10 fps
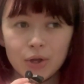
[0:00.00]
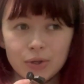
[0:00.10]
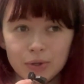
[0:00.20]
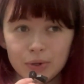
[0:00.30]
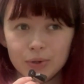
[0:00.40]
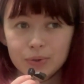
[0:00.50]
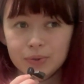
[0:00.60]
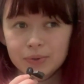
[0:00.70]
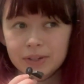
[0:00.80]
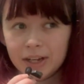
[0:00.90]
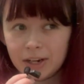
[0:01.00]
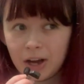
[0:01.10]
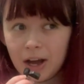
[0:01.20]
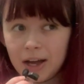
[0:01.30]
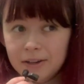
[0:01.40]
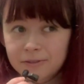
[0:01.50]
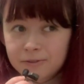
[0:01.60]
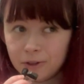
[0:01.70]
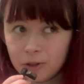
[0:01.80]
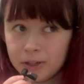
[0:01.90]
You cannot
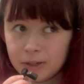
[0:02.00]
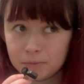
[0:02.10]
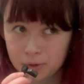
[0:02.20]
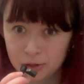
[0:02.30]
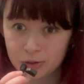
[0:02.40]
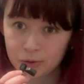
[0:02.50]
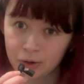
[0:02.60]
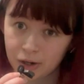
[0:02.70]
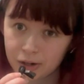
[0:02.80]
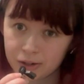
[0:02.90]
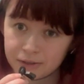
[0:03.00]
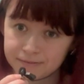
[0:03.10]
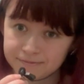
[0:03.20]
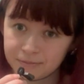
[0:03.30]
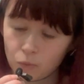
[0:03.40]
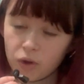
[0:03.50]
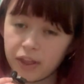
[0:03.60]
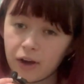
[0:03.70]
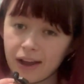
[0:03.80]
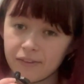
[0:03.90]
fully pursue her
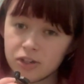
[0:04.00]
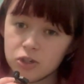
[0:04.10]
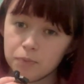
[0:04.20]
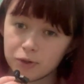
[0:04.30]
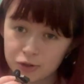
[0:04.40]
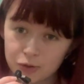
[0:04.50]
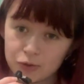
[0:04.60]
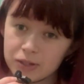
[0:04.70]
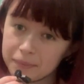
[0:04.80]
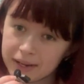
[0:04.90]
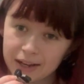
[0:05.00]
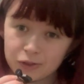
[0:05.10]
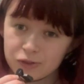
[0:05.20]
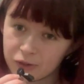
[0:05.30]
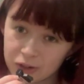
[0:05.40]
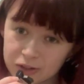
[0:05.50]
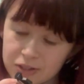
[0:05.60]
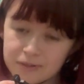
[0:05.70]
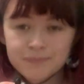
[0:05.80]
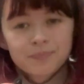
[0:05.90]
without having to pursue somebody else
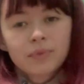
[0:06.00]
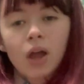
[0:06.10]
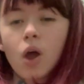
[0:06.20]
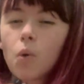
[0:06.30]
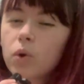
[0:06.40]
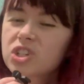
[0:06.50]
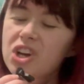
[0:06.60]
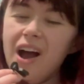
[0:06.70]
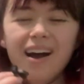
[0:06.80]
first, which